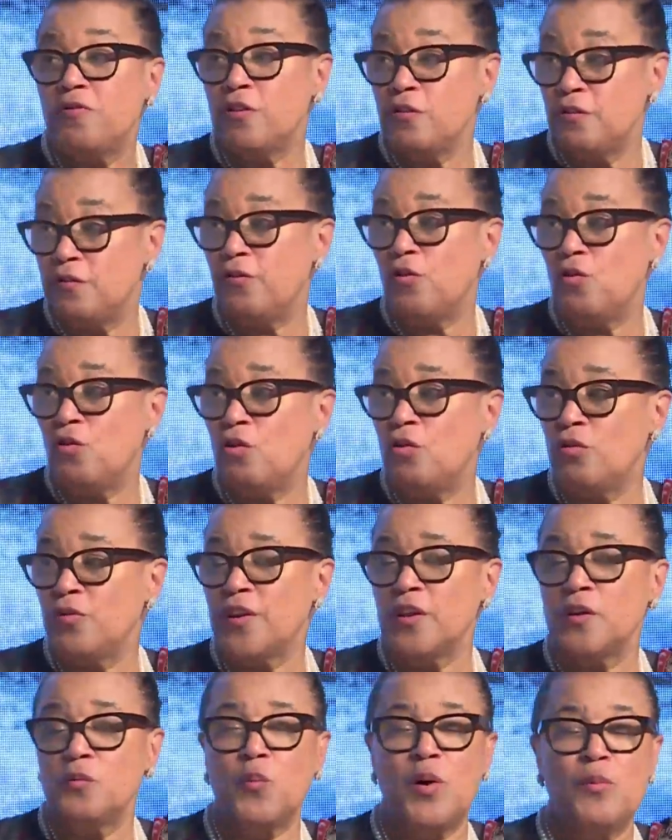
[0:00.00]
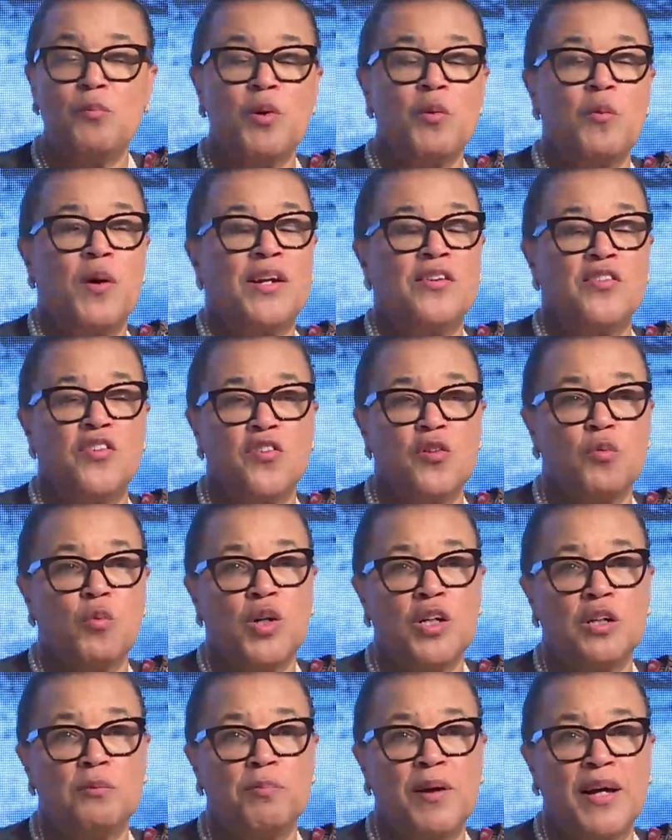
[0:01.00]
for, that when we went to the
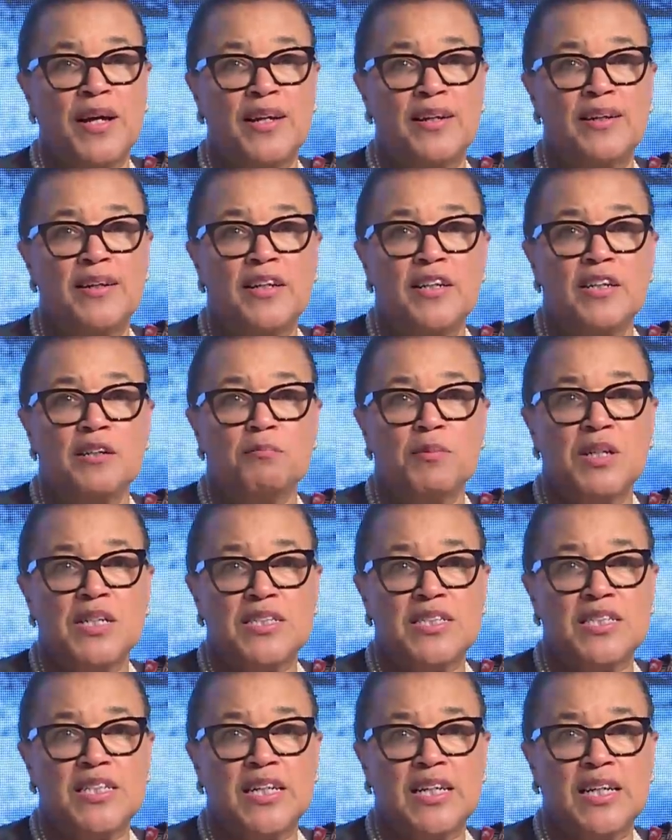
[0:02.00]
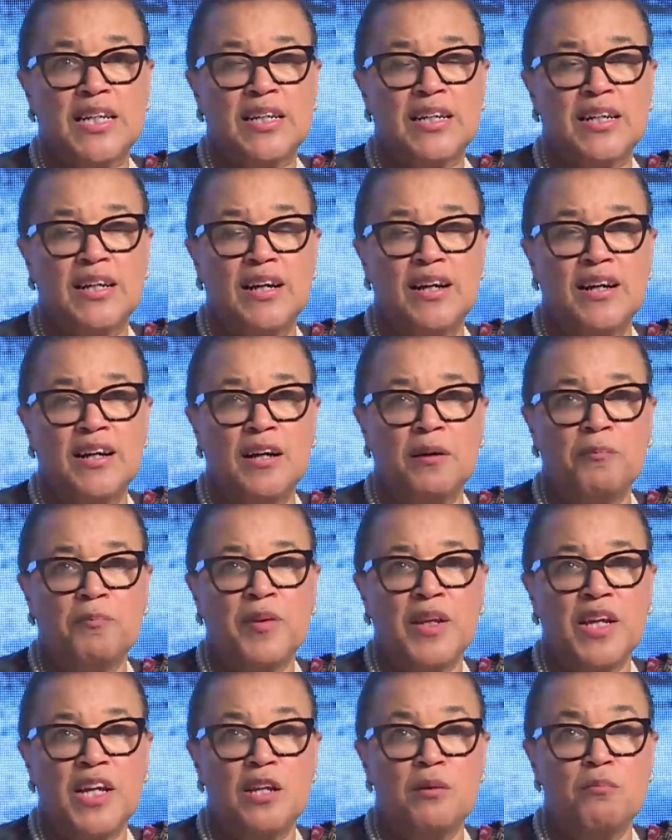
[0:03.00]
World Bank meeting
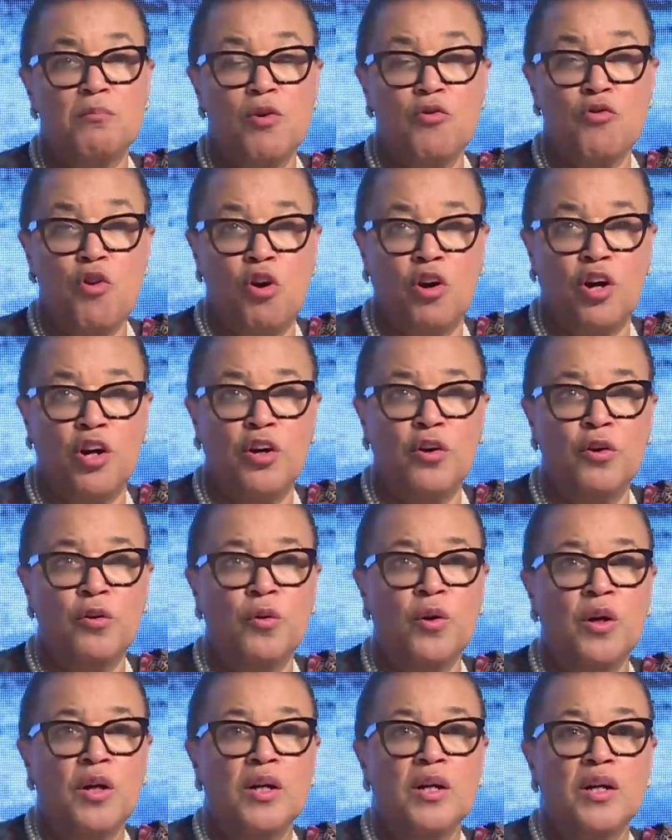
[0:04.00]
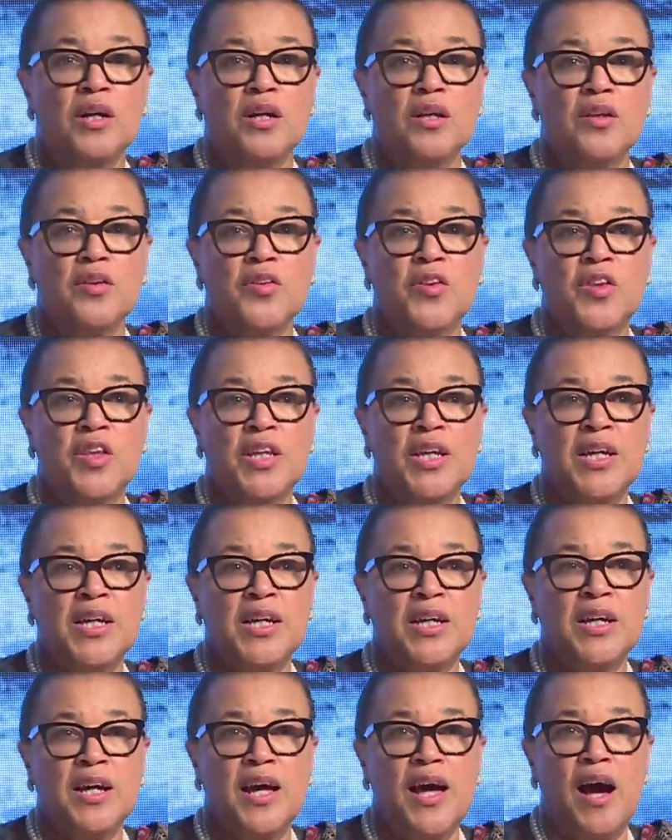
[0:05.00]
in Morocco,
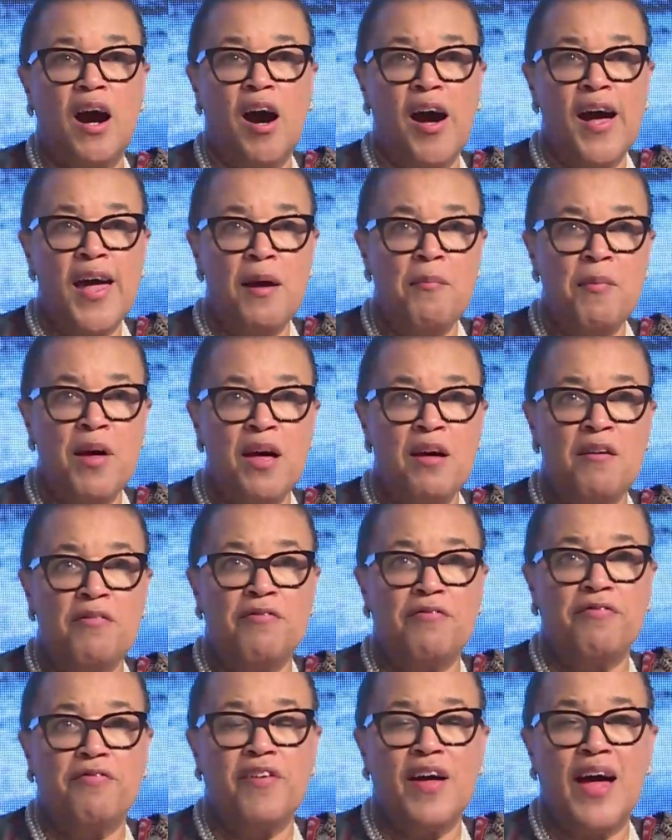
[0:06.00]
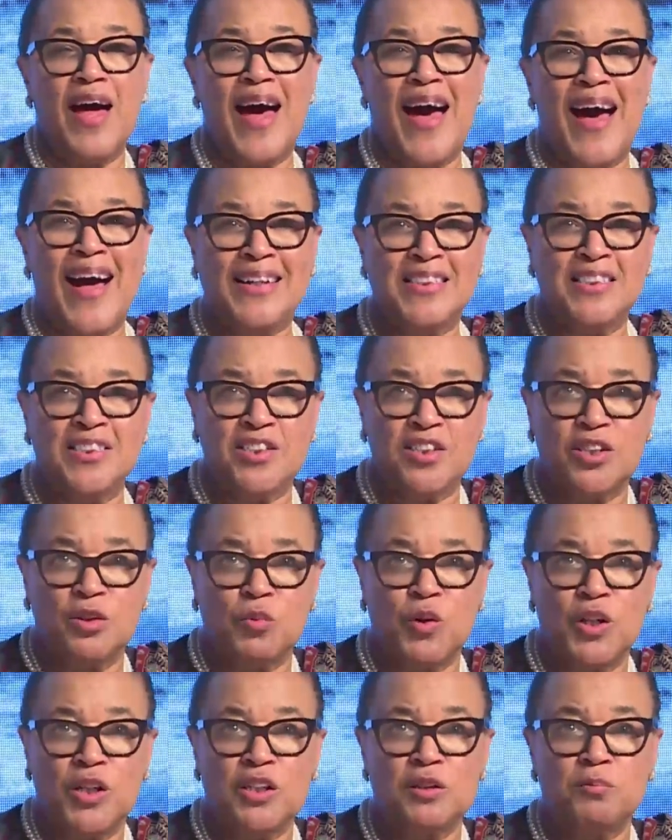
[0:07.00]
the IMF and the
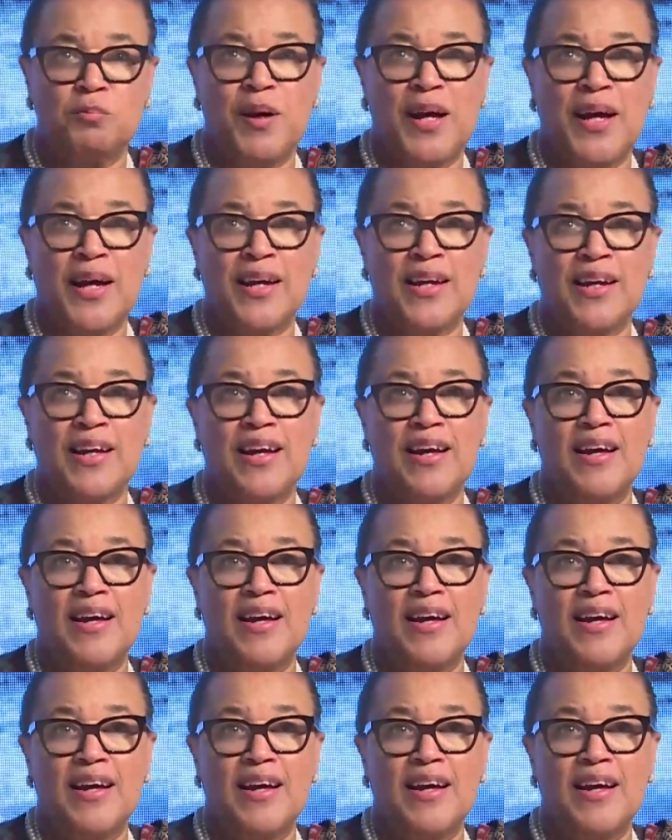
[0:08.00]
World Bank